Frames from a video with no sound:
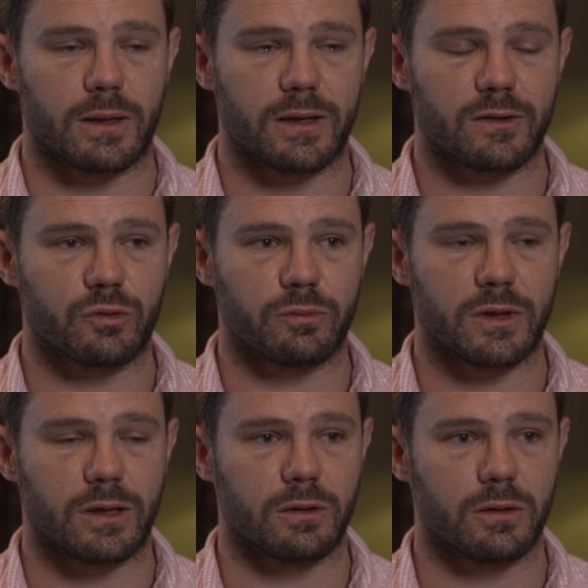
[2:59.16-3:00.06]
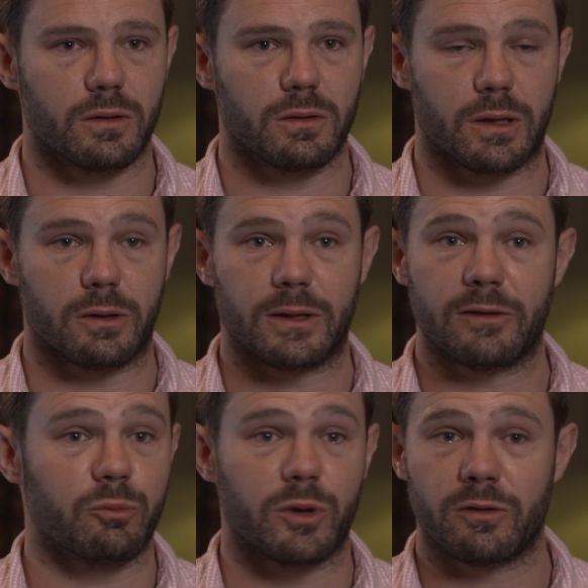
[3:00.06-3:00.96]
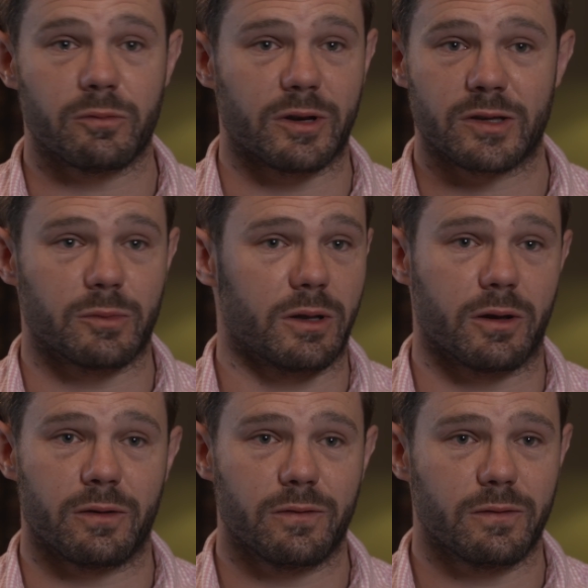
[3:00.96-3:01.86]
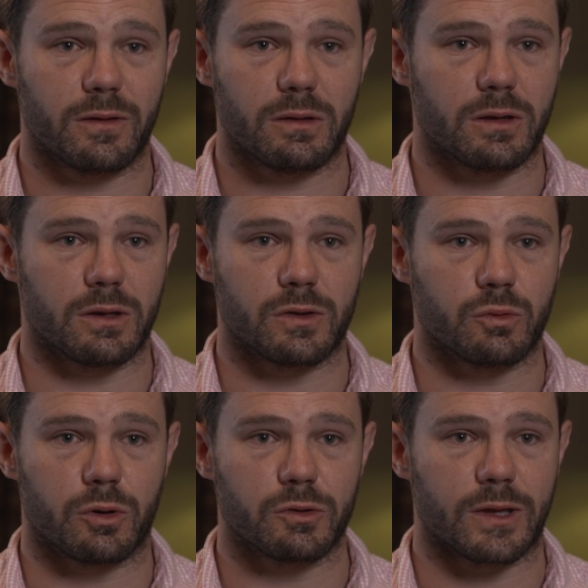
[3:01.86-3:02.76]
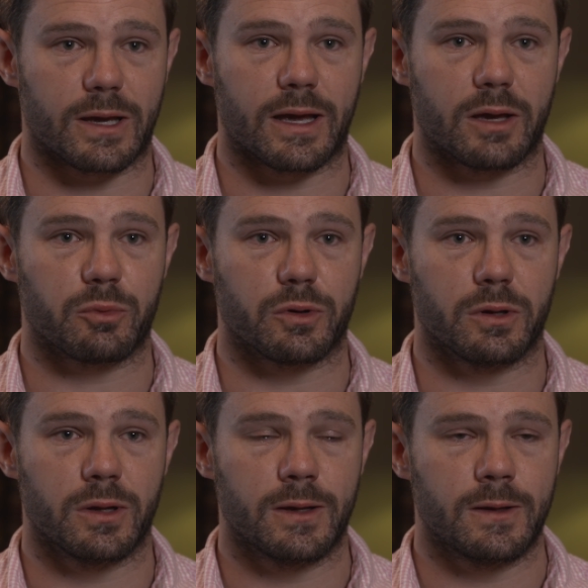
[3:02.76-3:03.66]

that's something that it'll live with me for the rest of my life, to watch that happen.